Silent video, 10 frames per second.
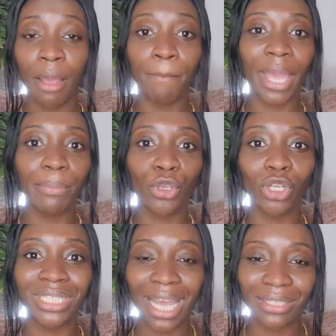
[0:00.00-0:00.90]
Maybe you're
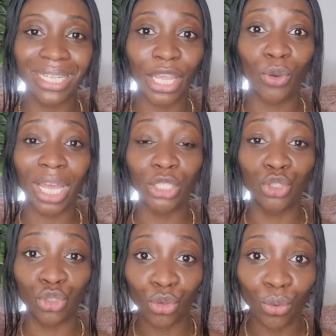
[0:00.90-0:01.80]
doubting that you can
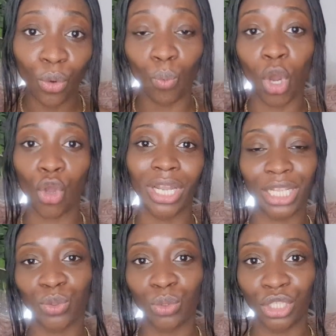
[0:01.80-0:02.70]
do what God
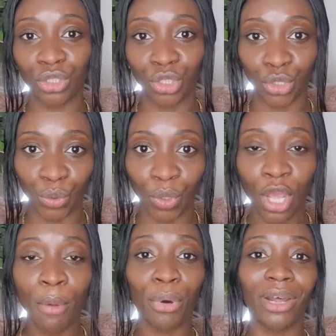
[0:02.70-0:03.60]
has called you to do.
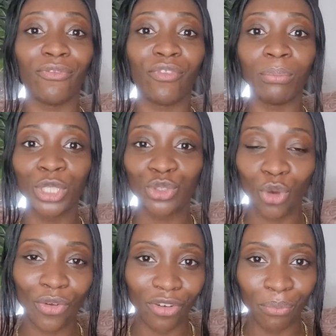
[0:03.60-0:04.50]
But from the
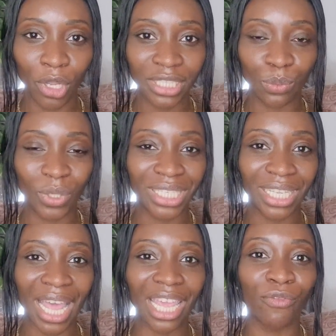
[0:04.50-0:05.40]
story of Moses, we see
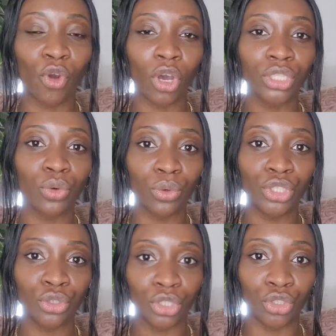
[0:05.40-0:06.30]
that if God
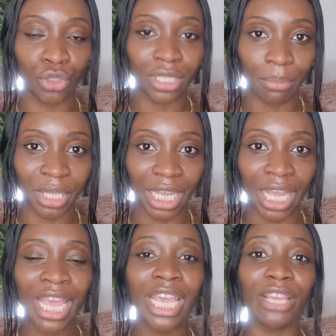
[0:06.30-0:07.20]
calls you to do something,
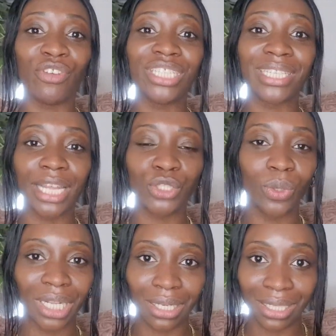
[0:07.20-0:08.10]
if he sends you
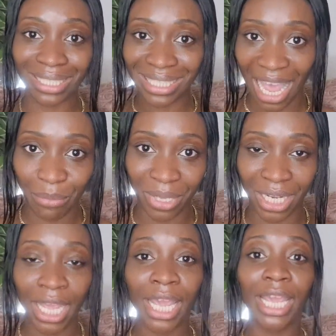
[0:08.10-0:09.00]
on an
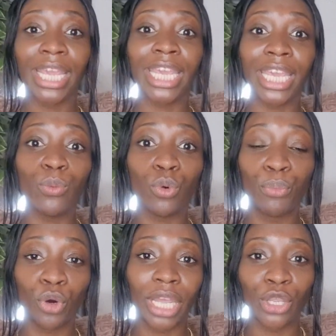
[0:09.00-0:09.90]
assignment, he will
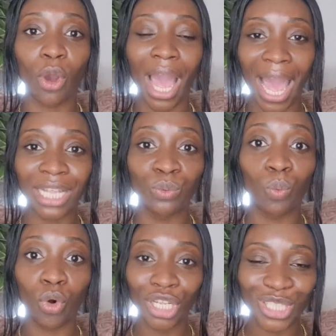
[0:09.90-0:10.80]
put in your hands
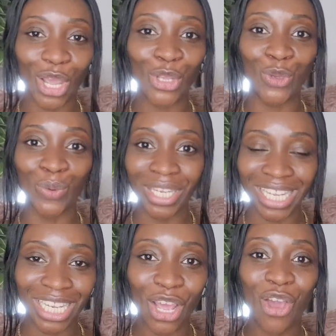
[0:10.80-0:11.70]
what you
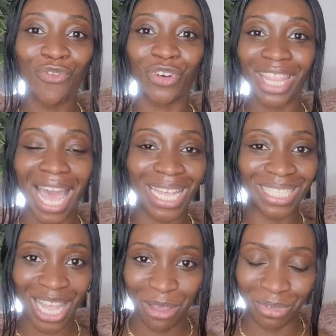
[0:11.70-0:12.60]
need for that
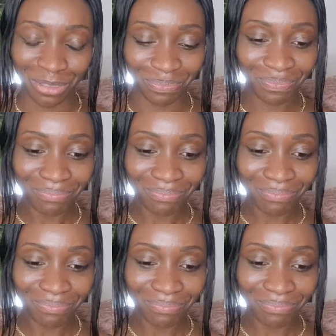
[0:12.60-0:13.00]
assignment.